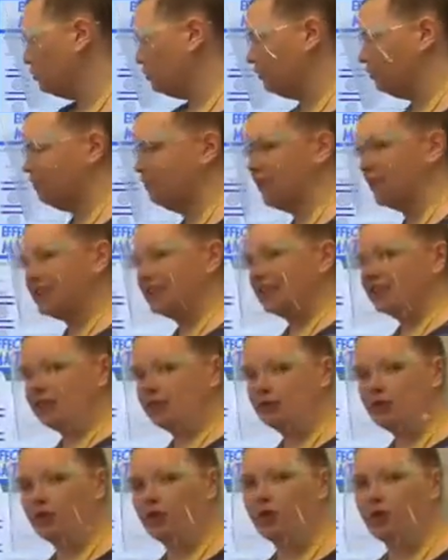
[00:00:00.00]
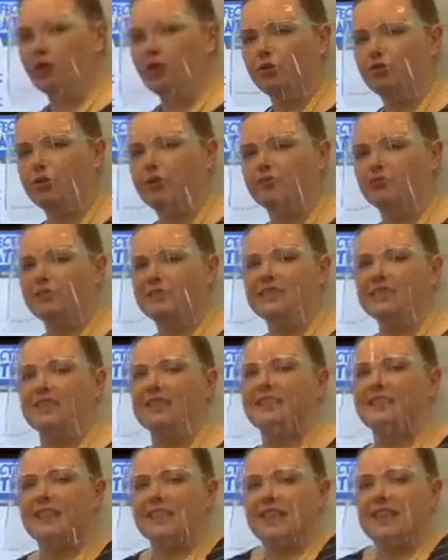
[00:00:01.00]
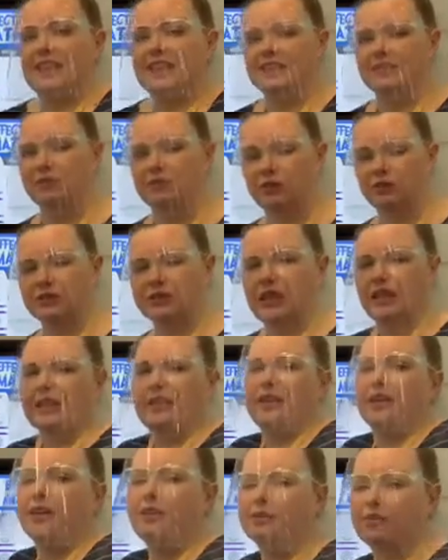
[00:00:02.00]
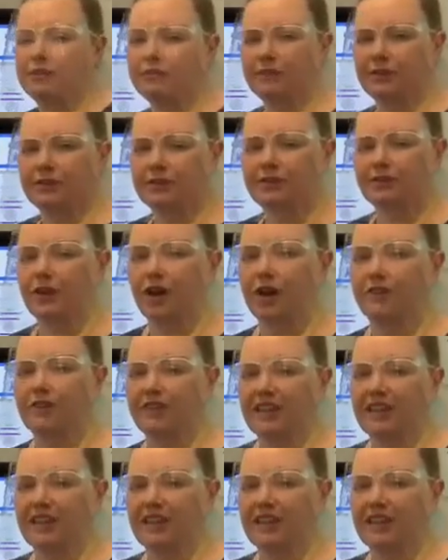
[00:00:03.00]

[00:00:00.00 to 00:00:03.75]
got 360 things and we're not taking 155